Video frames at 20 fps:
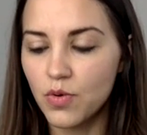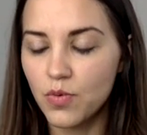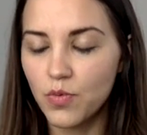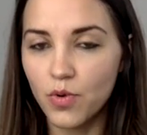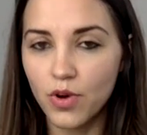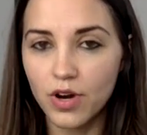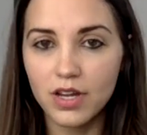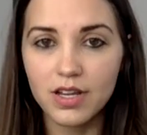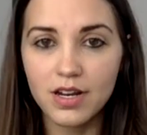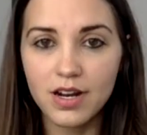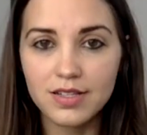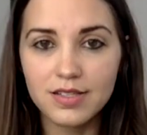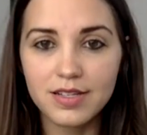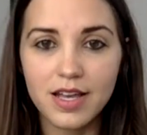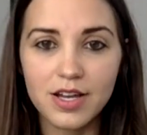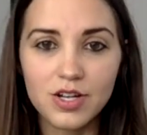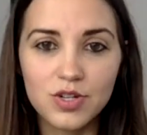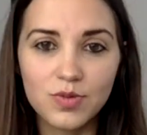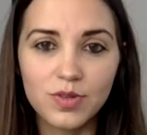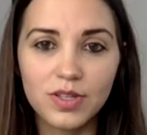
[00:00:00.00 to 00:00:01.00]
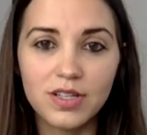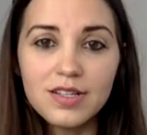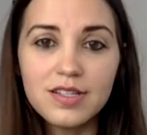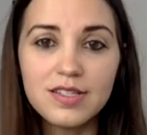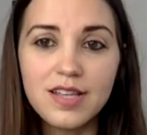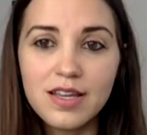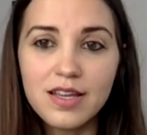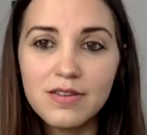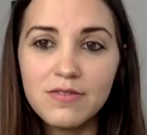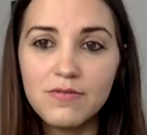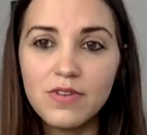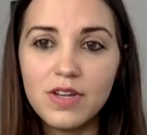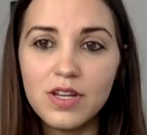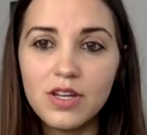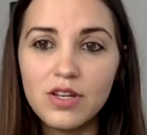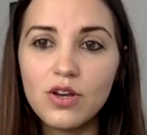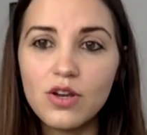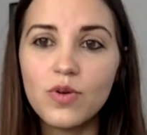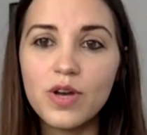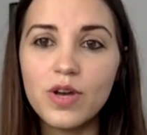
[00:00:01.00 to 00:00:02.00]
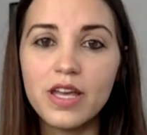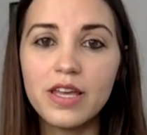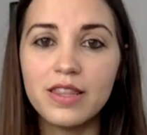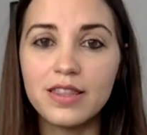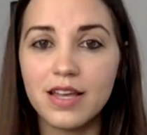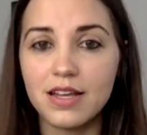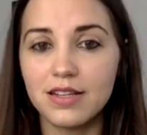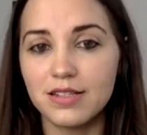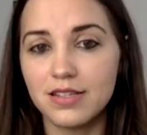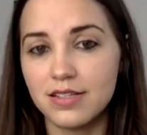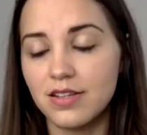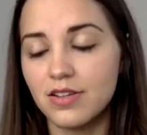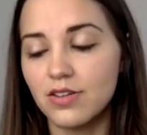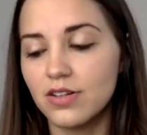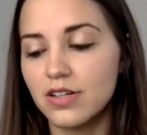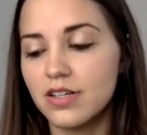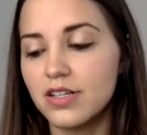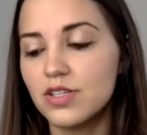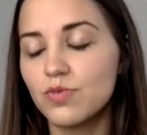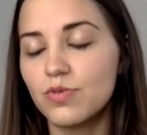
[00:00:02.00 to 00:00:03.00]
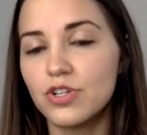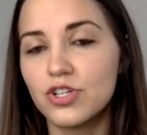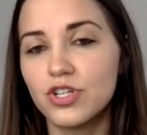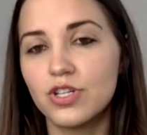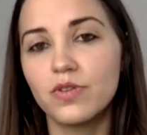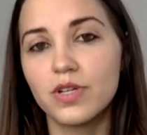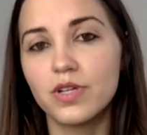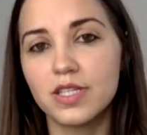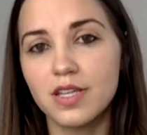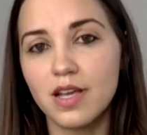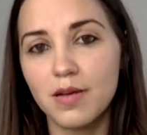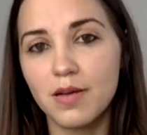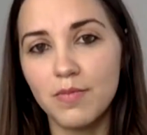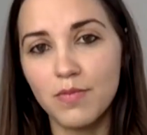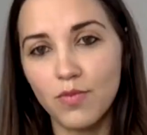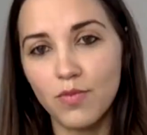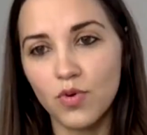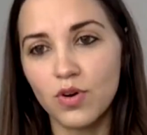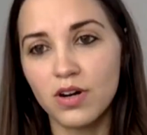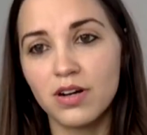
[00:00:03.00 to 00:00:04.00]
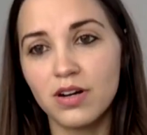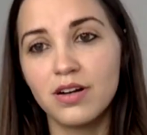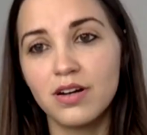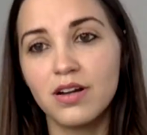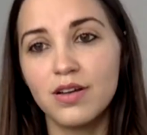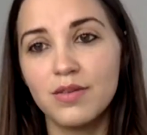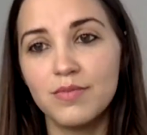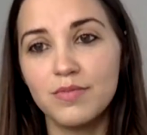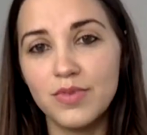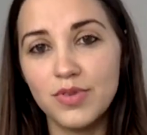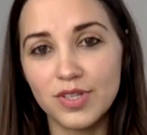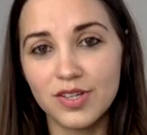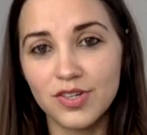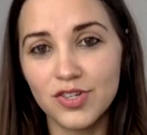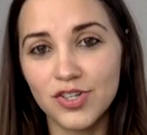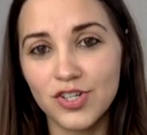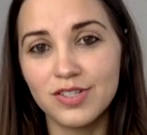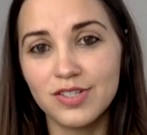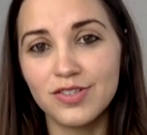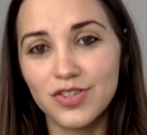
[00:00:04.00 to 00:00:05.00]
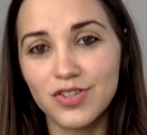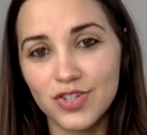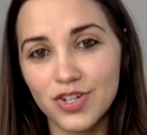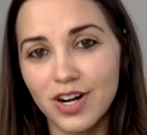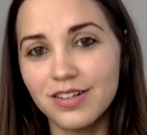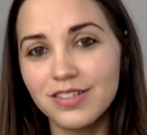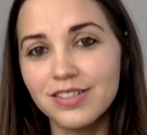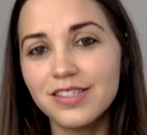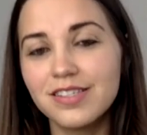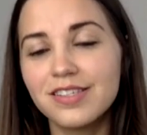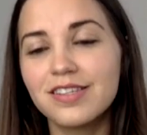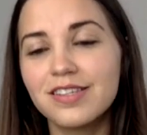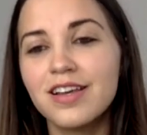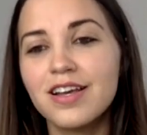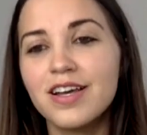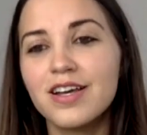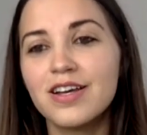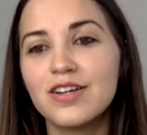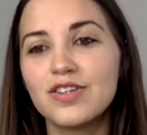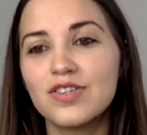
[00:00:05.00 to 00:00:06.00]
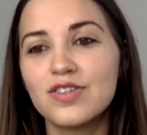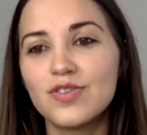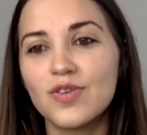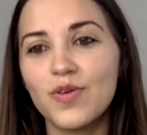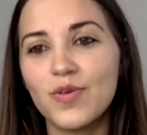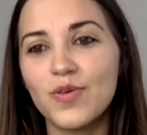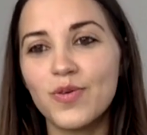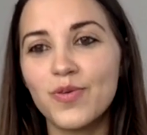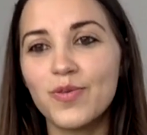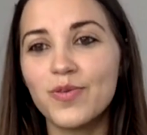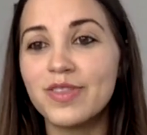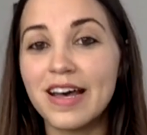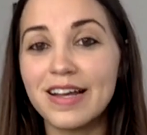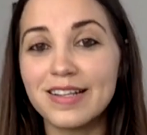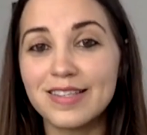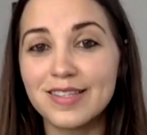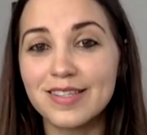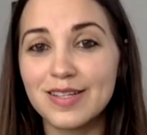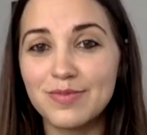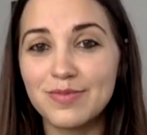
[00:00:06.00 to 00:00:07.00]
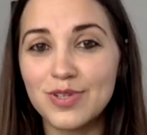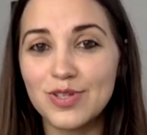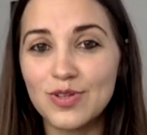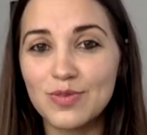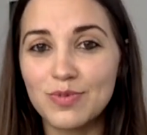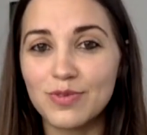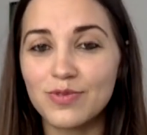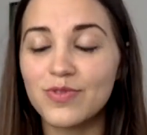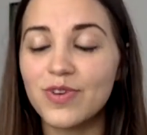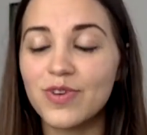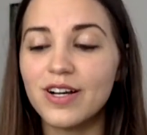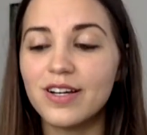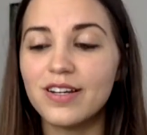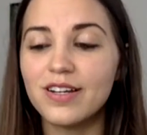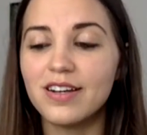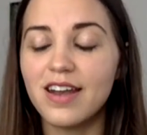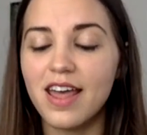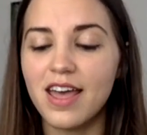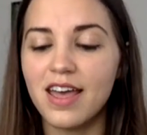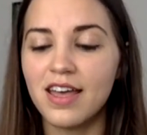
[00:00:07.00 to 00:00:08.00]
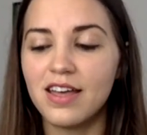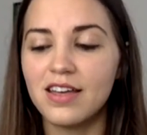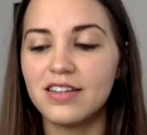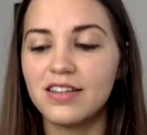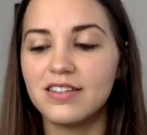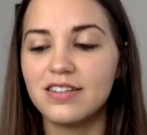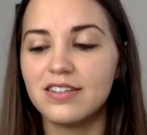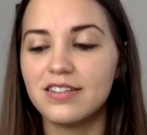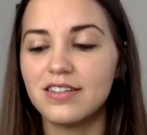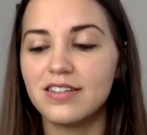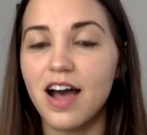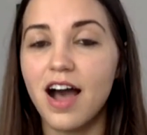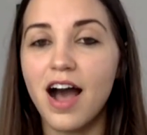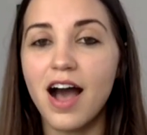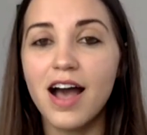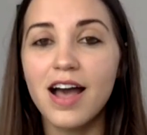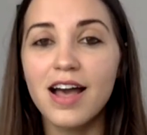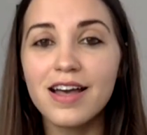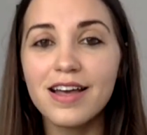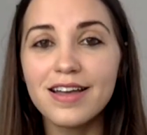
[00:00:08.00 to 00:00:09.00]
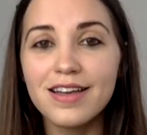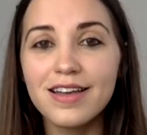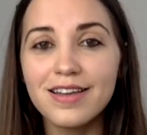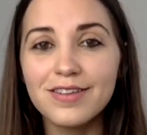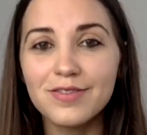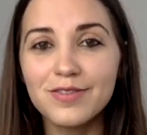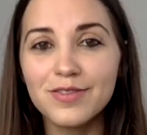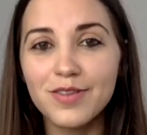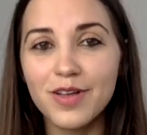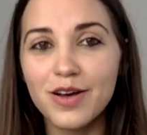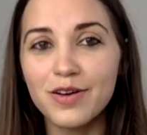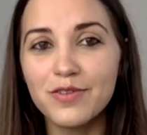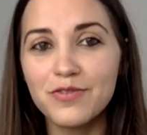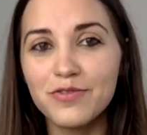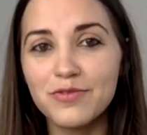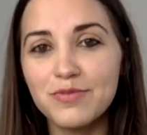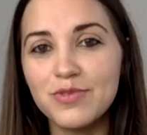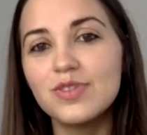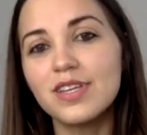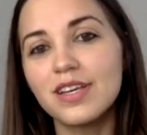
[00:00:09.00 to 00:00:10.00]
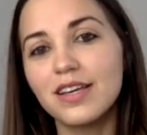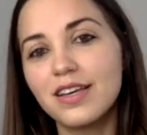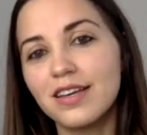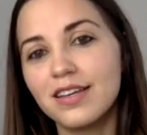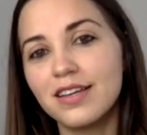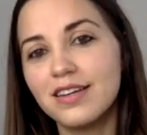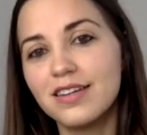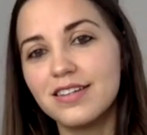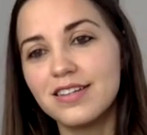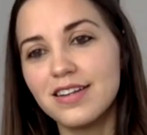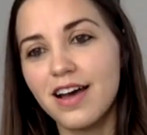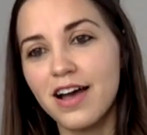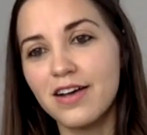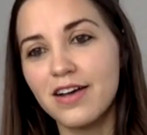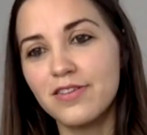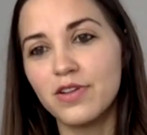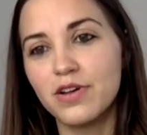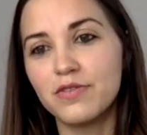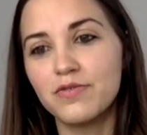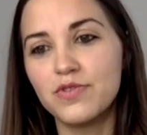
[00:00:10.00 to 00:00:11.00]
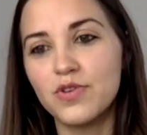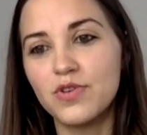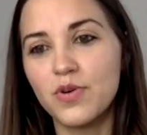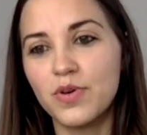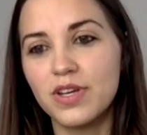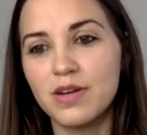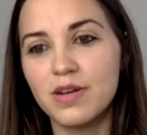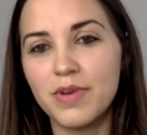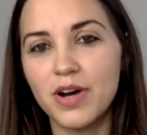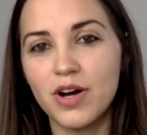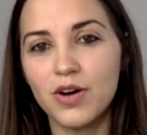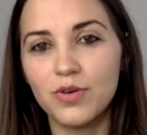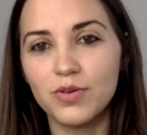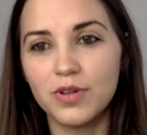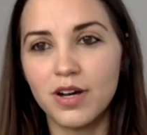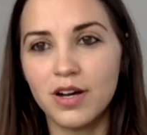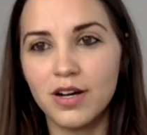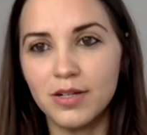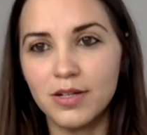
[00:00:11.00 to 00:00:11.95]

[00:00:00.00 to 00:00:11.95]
working on scheduling a second video in that series where she looks at more musicians' charts. So that's going to be super fun. And I love music and I love knowing about